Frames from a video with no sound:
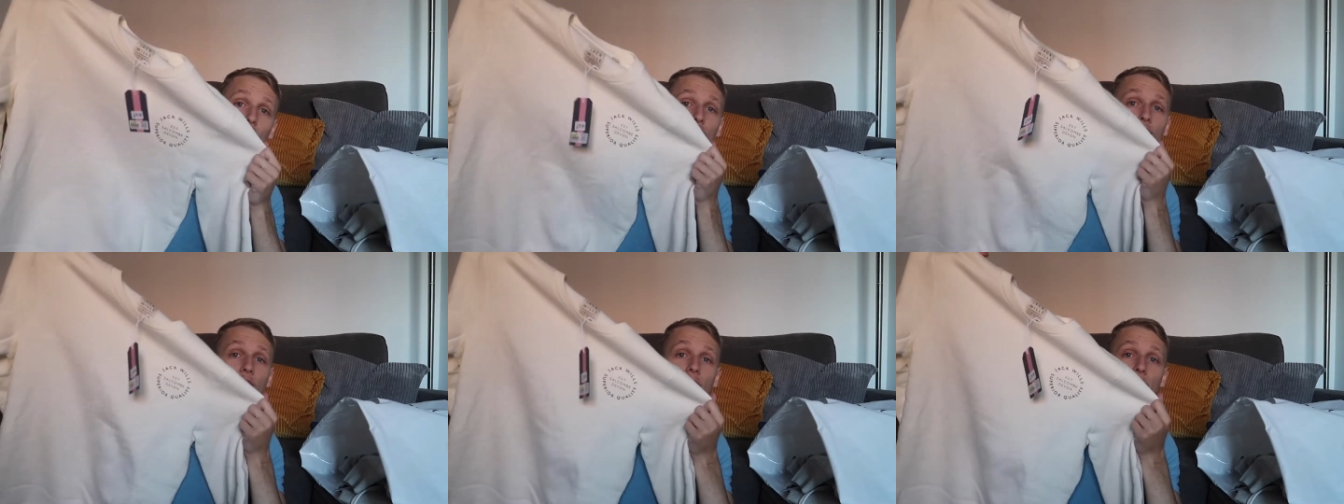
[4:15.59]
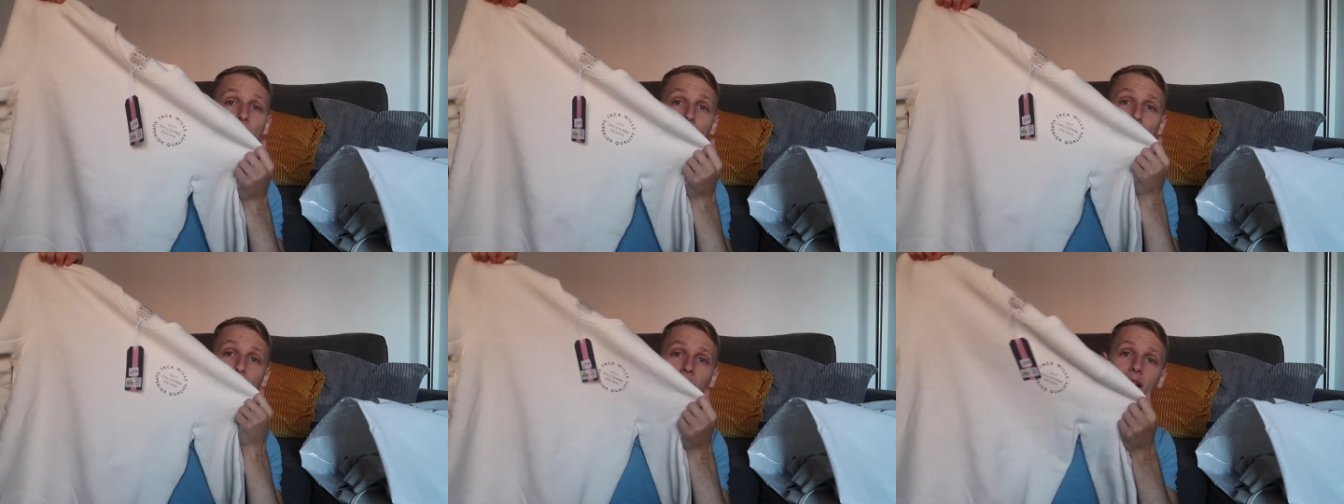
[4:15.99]
Just
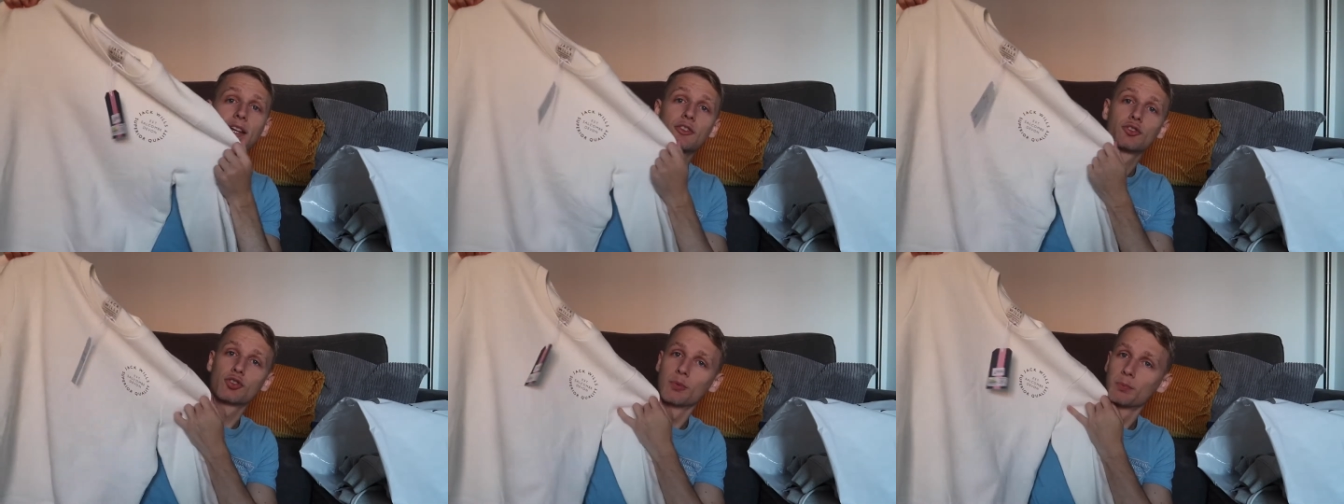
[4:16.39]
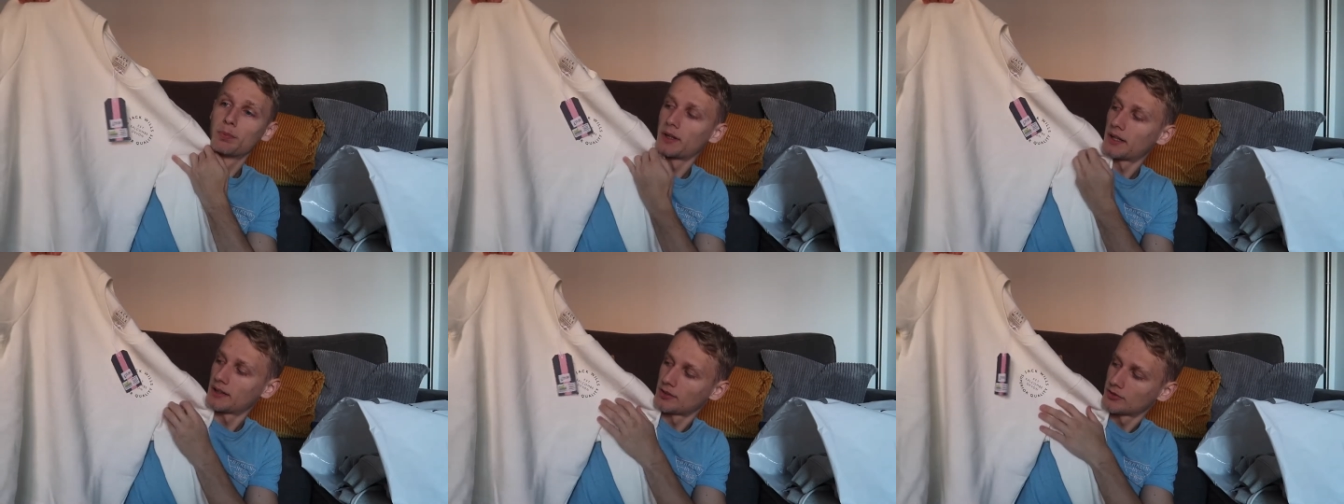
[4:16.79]
a plain
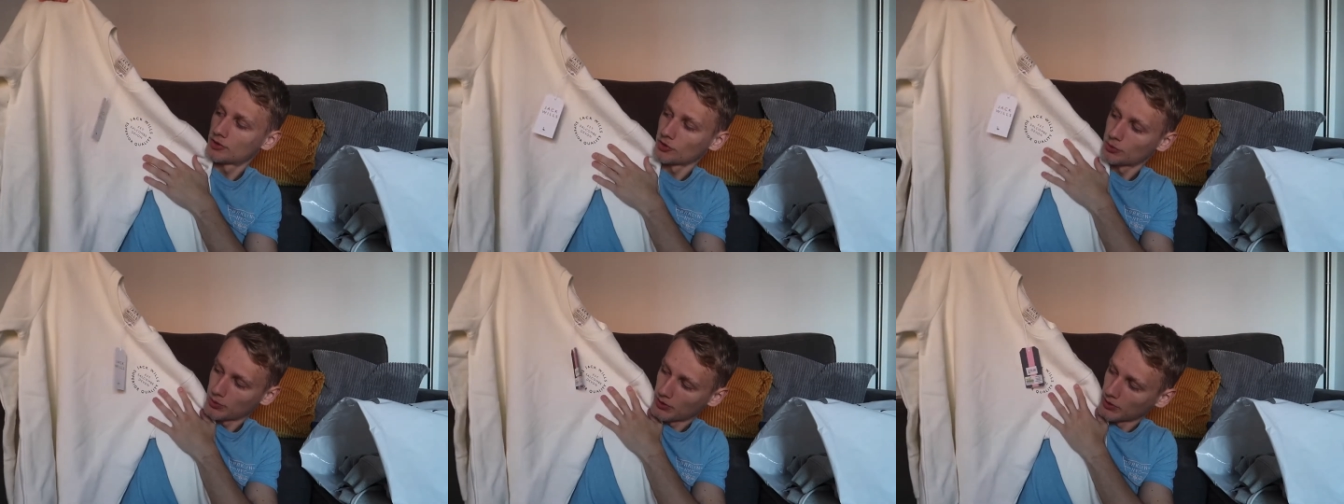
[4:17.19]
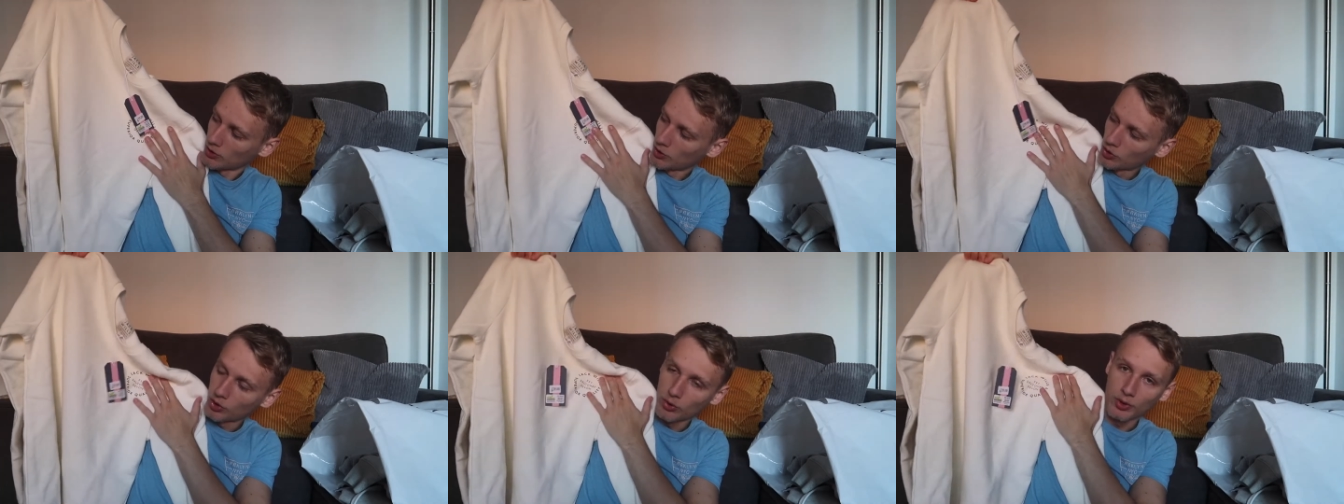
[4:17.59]
jumper, just with the
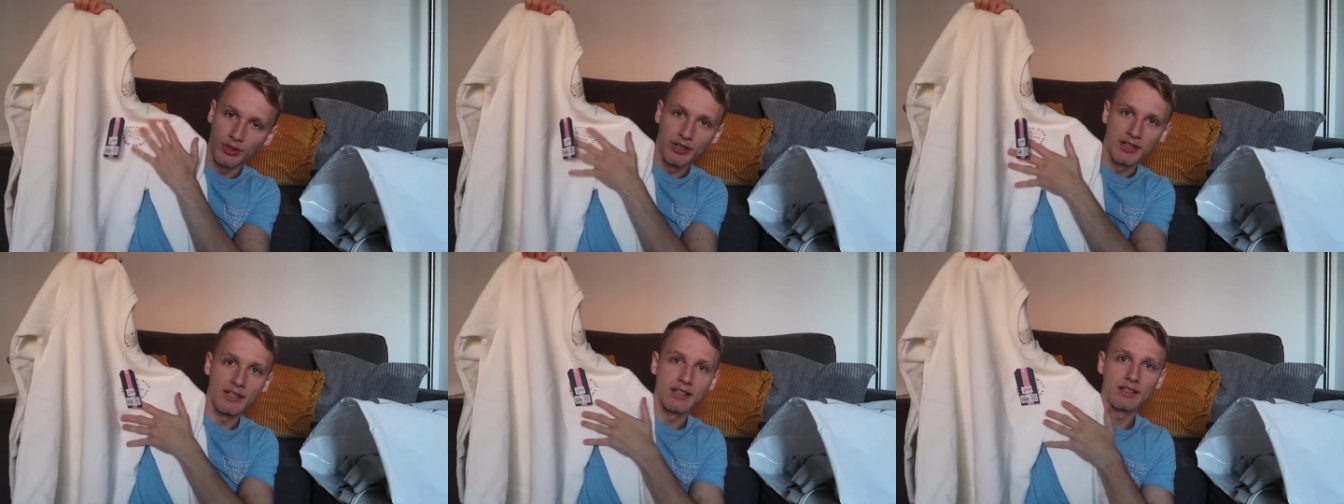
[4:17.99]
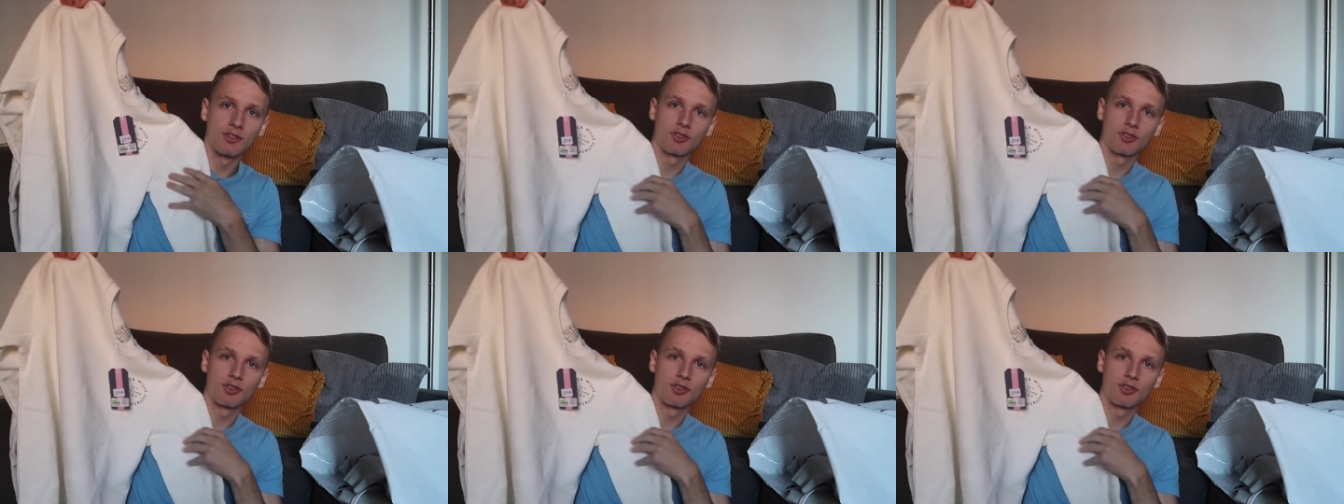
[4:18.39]
logo on here,